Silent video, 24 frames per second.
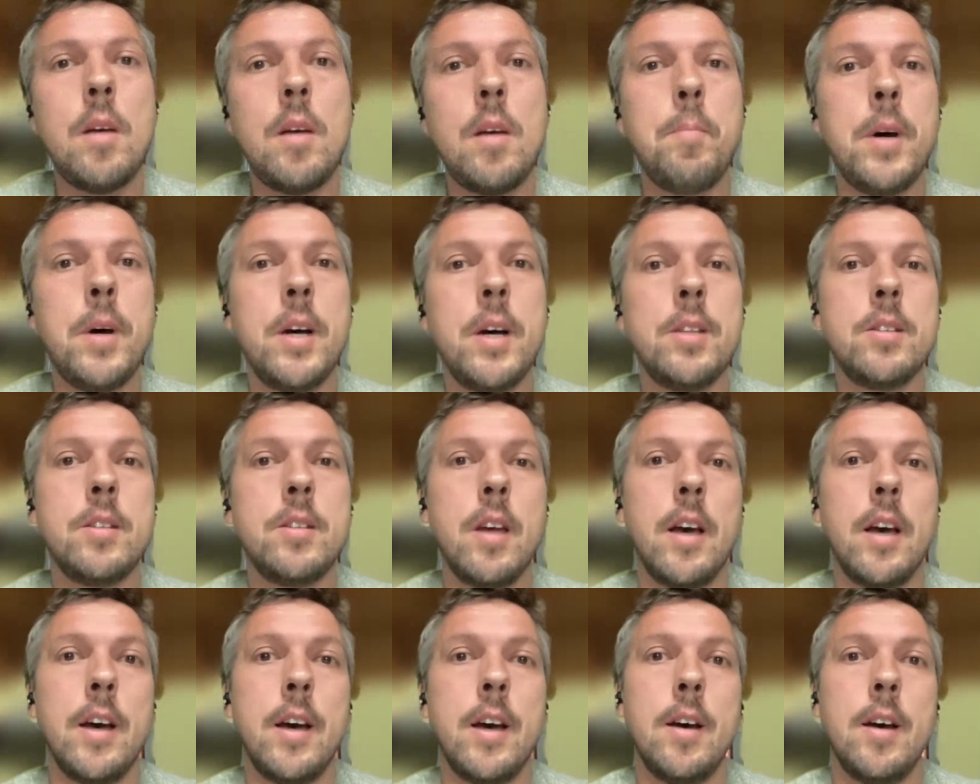but
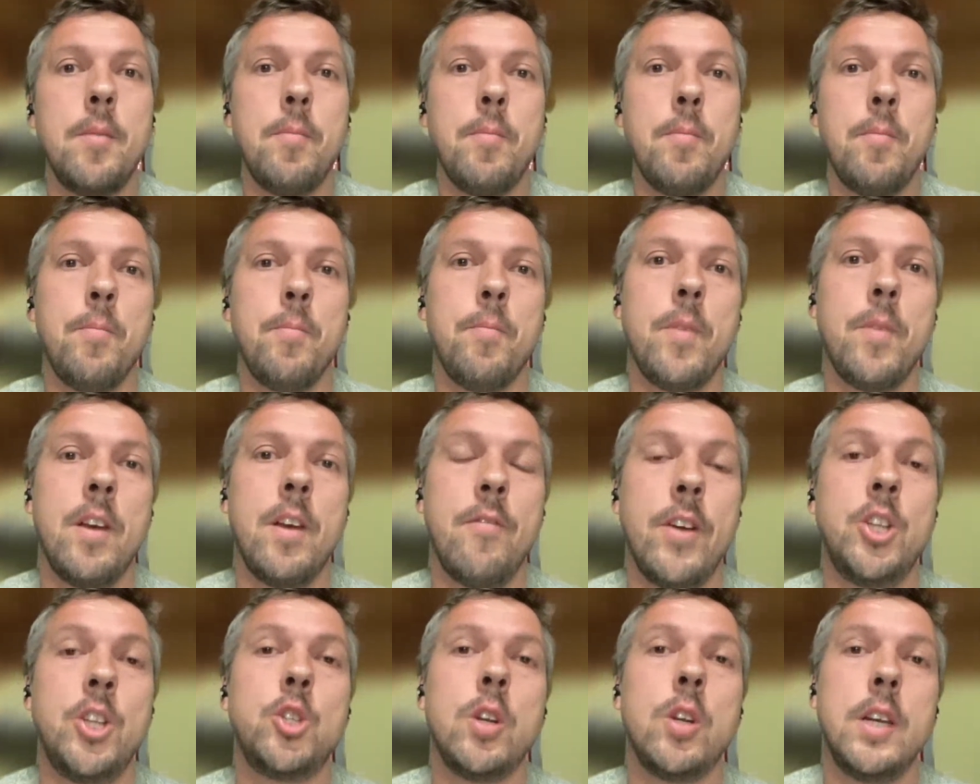
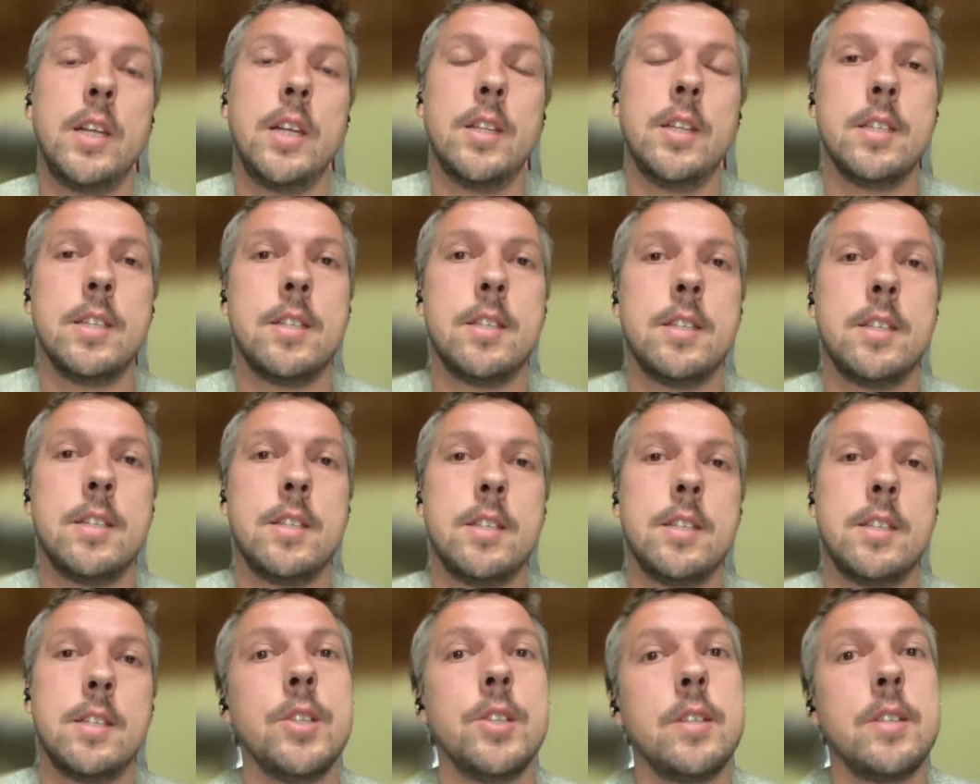eventually the
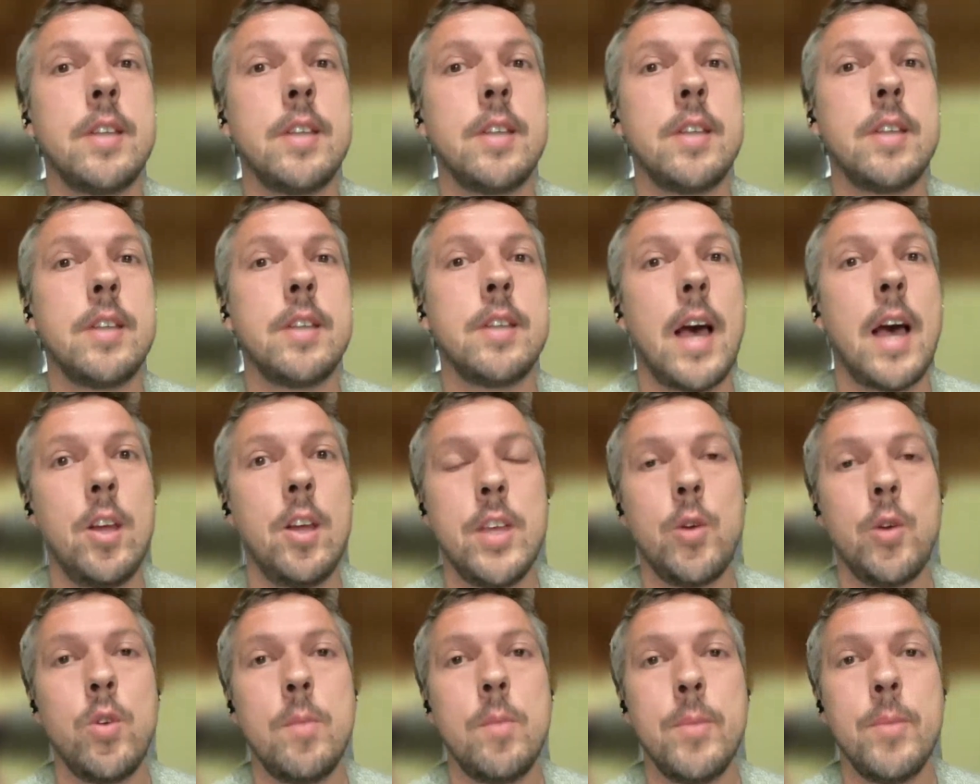real
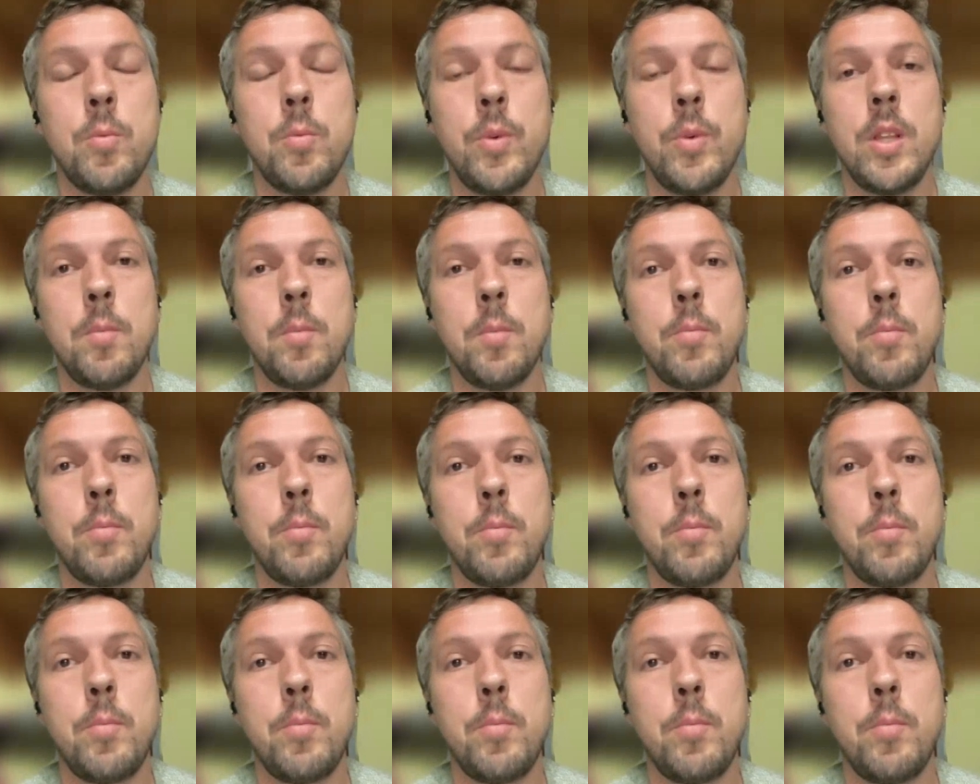signing of the agreement with
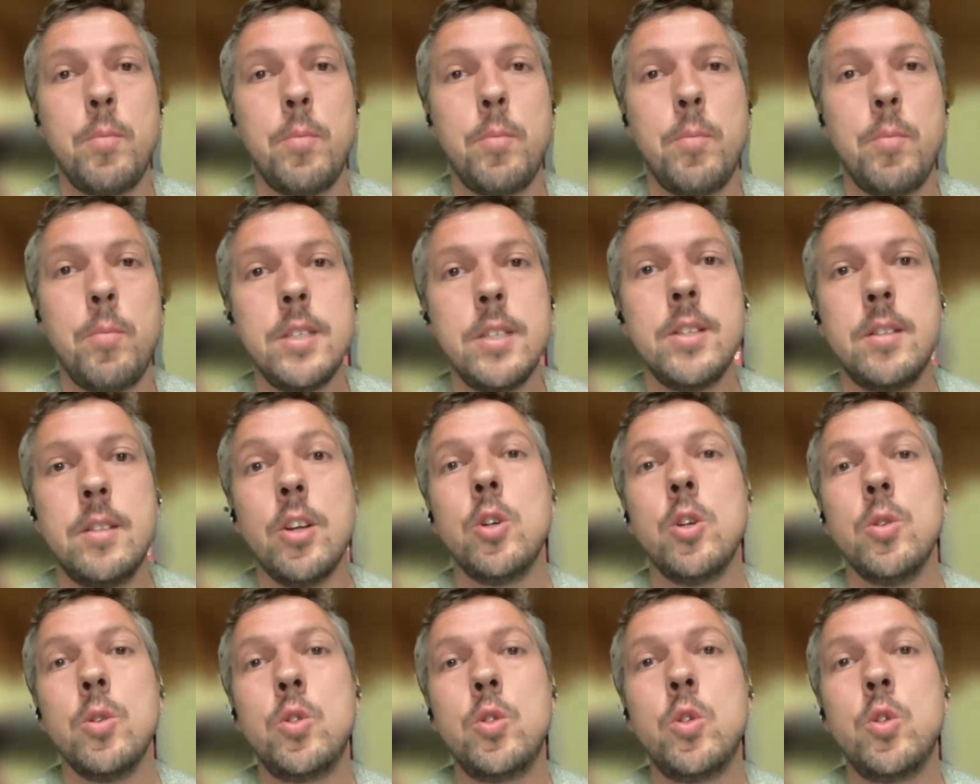the
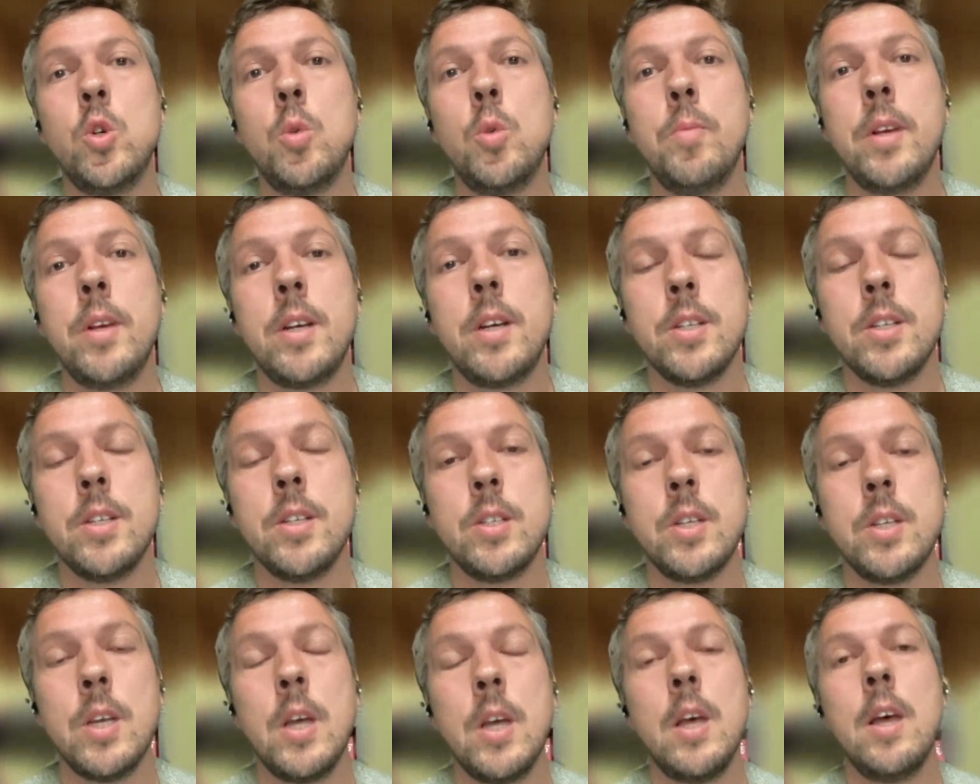presidents did not go
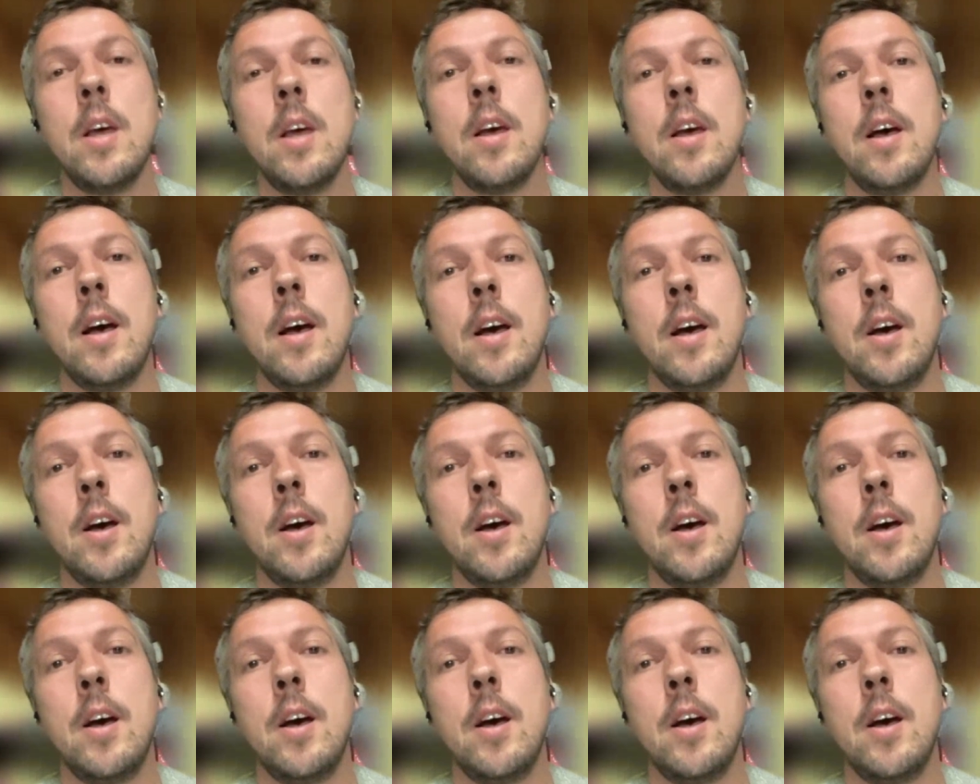through because